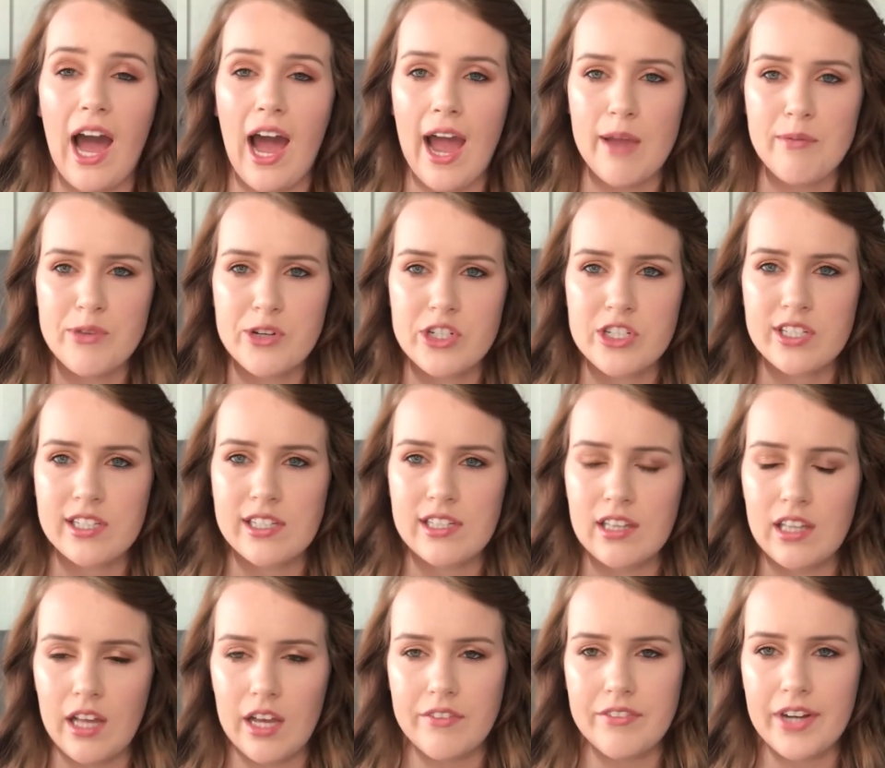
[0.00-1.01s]
I personally
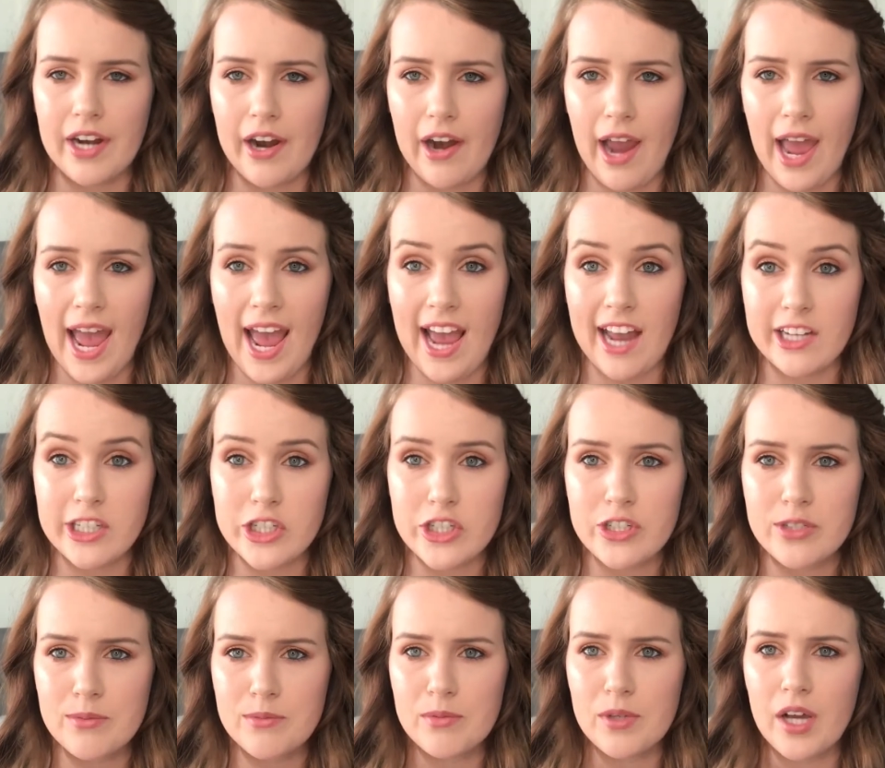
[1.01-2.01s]
loved our
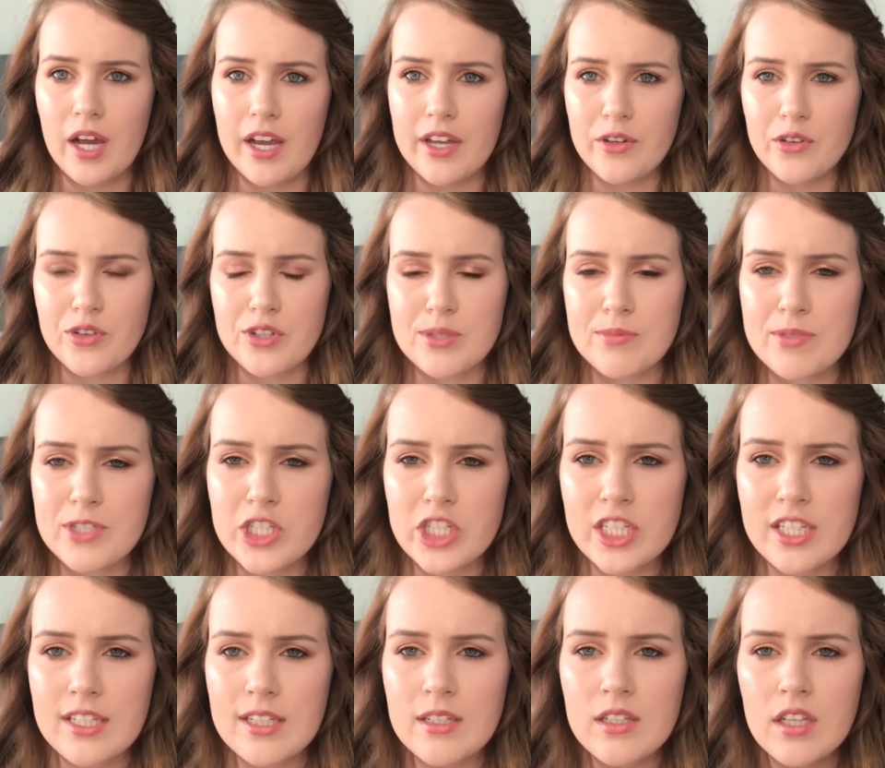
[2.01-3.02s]
Hatch noise
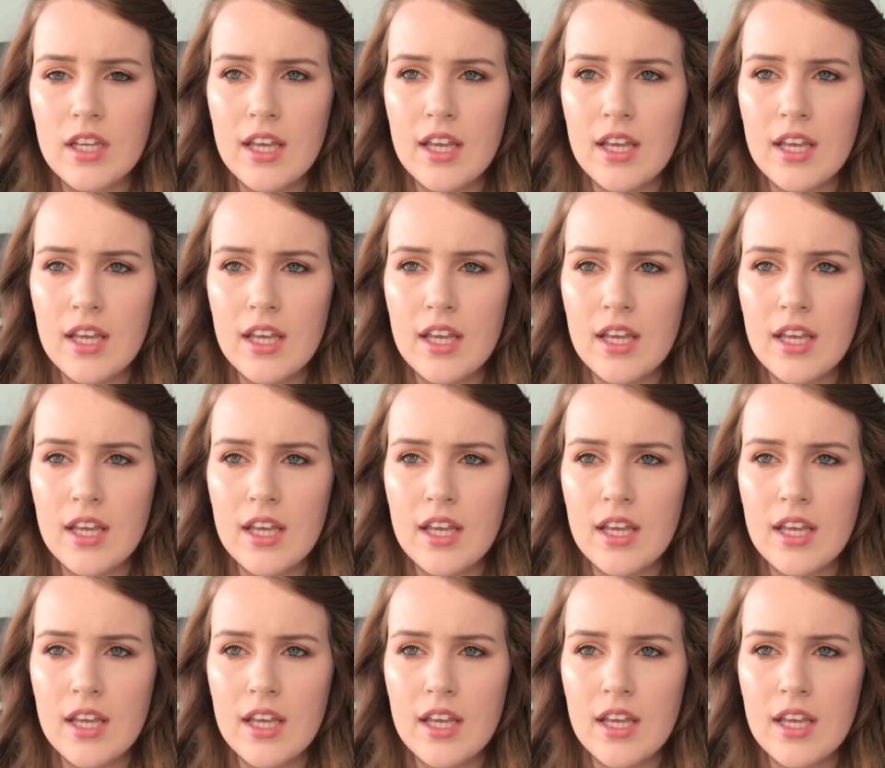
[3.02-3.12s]
machine.